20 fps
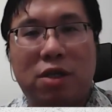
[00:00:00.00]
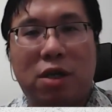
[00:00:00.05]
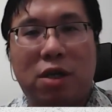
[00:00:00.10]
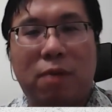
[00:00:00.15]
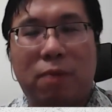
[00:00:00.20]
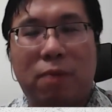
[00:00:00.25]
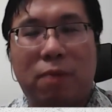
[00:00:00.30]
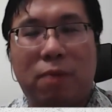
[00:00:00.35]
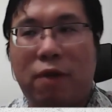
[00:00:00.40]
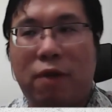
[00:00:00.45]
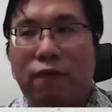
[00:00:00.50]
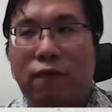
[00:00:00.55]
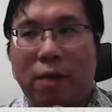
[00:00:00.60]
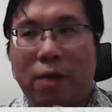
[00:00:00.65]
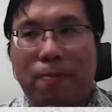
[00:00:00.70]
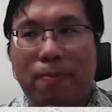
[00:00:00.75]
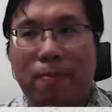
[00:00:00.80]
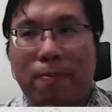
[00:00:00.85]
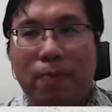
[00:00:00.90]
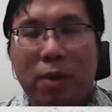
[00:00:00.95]
If
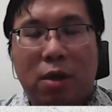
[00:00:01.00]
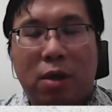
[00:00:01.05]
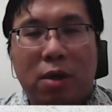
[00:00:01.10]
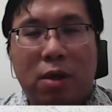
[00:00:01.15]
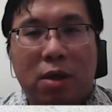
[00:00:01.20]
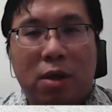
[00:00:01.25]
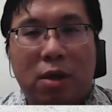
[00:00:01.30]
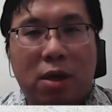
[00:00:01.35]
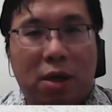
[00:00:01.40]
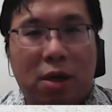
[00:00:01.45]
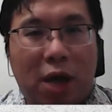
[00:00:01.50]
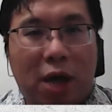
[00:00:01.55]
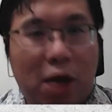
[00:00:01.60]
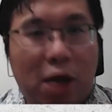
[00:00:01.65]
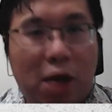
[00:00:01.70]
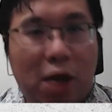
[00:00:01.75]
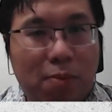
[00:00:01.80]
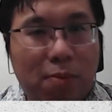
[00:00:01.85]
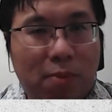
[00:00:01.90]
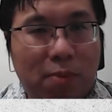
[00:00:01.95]

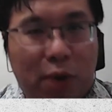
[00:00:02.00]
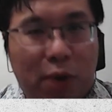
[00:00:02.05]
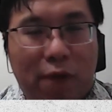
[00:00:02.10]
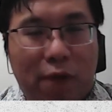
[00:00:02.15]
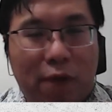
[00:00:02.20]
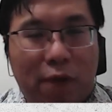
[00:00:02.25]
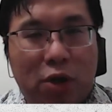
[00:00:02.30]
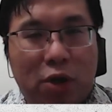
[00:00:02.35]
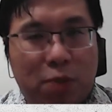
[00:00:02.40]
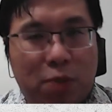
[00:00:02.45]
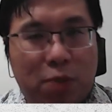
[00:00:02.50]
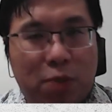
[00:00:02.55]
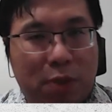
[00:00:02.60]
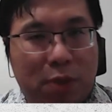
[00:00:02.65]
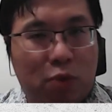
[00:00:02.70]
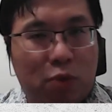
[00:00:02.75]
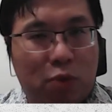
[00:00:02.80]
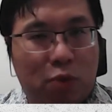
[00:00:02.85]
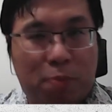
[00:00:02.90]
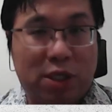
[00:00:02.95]
the private hospital will
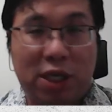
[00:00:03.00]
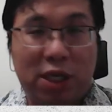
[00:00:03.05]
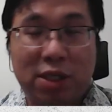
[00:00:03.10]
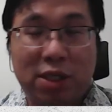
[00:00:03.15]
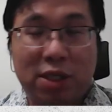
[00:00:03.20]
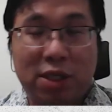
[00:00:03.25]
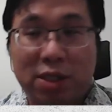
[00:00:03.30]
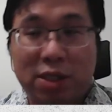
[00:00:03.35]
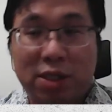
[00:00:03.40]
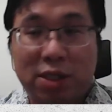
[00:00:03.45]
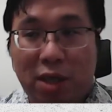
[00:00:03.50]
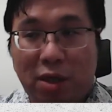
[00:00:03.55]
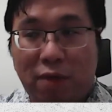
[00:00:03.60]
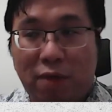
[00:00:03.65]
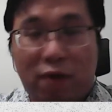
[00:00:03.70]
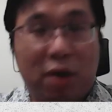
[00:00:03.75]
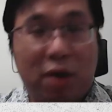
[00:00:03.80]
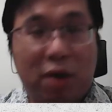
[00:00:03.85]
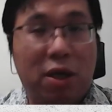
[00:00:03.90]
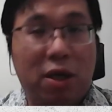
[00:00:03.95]
purchase any
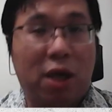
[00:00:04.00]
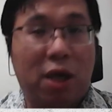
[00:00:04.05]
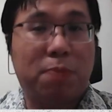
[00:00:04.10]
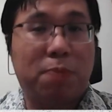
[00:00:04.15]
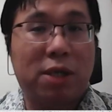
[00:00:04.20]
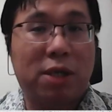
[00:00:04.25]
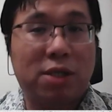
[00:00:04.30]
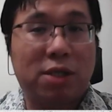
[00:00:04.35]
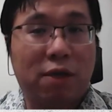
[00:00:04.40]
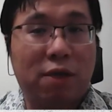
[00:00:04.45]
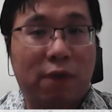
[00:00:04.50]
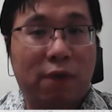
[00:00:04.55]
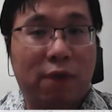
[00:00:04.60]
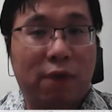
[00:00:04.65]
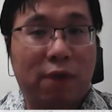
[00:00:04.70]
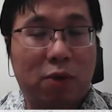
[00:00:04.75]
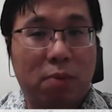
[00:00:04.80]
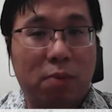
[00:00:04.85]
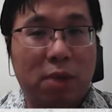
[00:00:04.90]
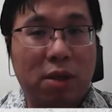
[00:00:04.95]
very expensive
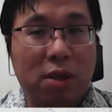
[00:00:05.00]
equipment,